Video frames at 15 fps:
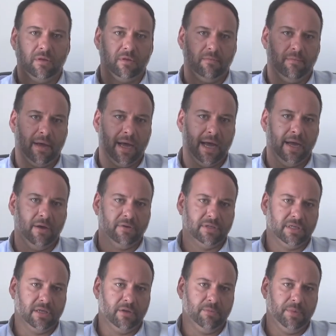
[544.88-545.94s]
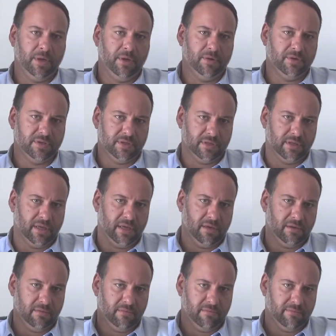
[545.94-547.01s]
miles, kilometers it
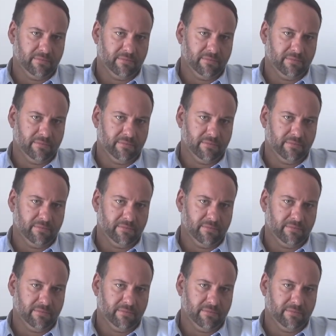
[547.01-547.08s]
can